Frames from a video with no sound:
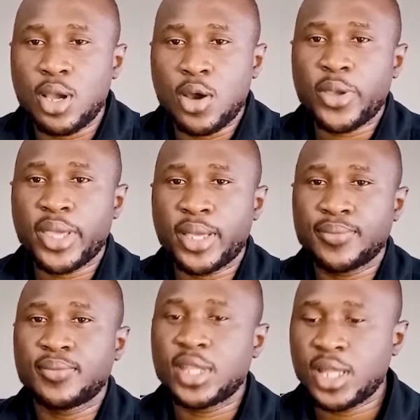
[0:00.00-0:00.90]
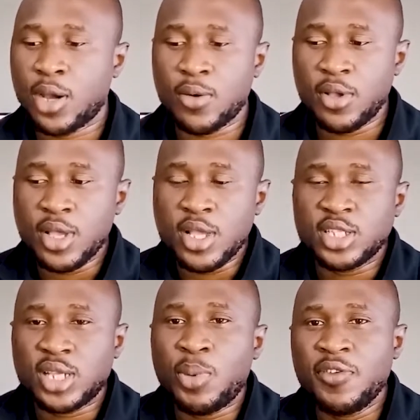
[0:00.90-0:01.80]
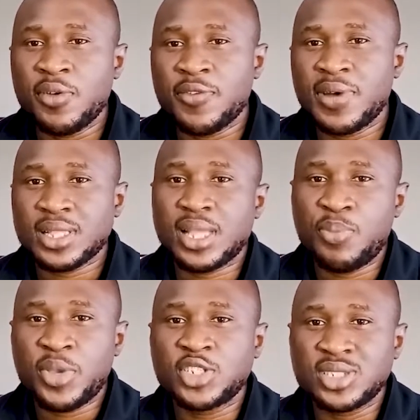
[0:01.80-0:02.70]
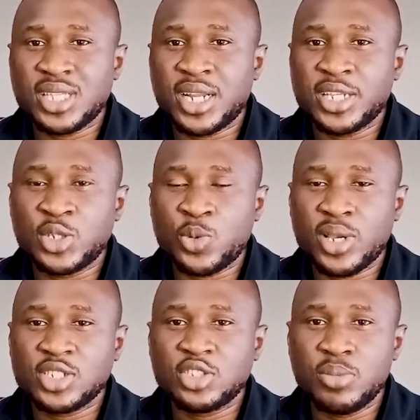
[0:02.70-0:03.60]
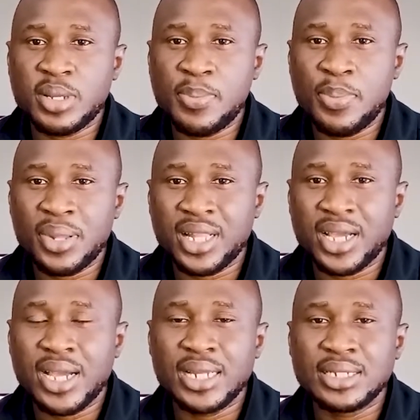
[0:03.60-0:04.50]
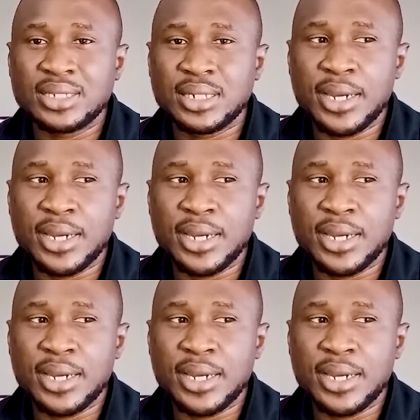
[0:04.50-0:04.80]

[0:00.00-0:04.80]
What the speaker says: Okay, now, so apart from the fact that pictures that I took were extremely plaid,